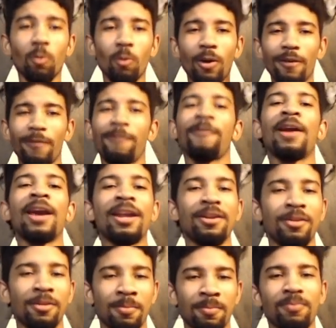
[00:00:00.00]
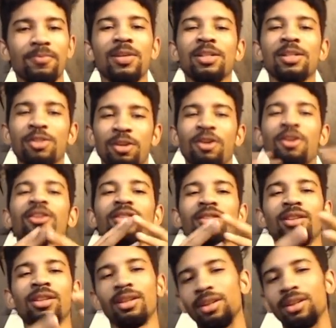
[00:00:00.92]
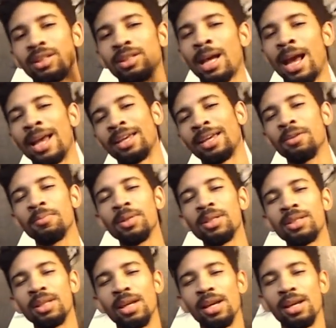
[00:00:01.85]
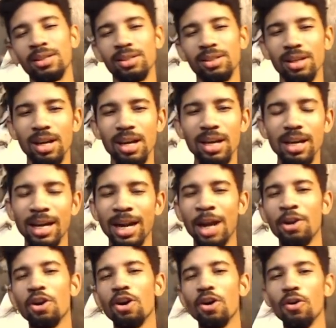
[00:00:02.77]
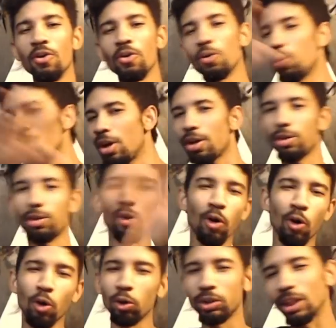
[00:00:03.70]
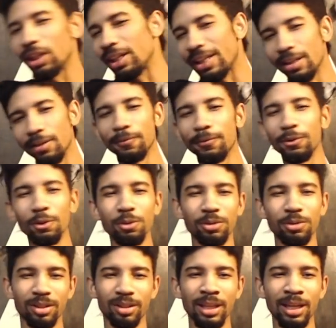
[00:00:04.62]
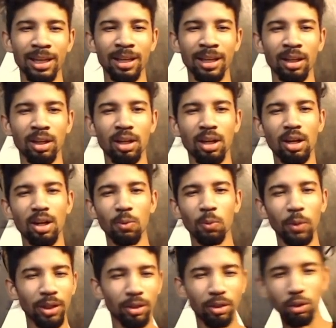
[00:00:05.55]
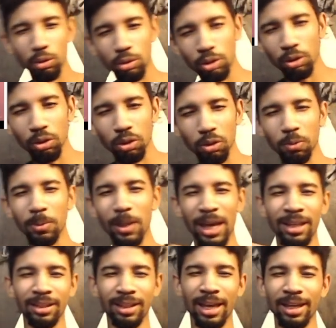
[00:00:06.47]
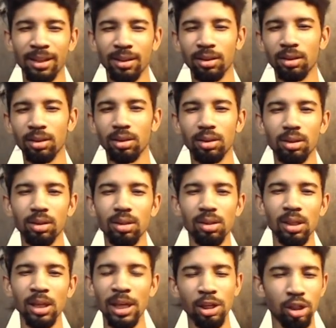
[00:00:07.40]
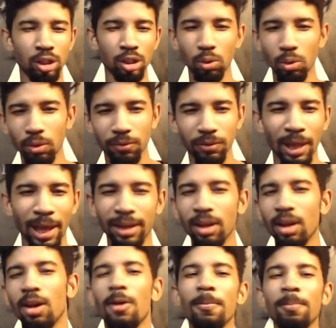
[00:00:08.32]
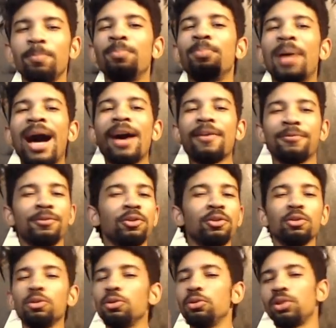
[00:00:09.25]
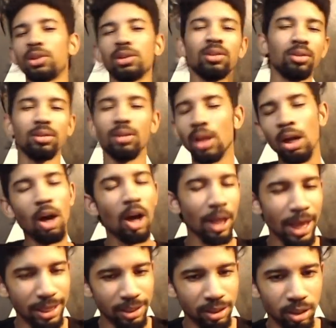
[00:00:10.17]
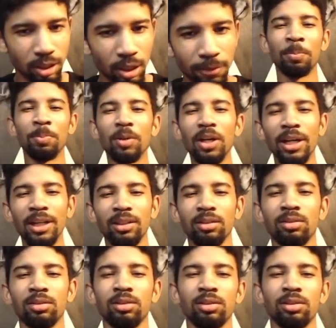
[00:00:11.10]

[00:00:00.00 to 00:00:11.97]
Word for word: what fandom is currently attacking BTS, and I know the whole deleting views thing with YouTube and like the issue of like bot views and, and all that stuff. But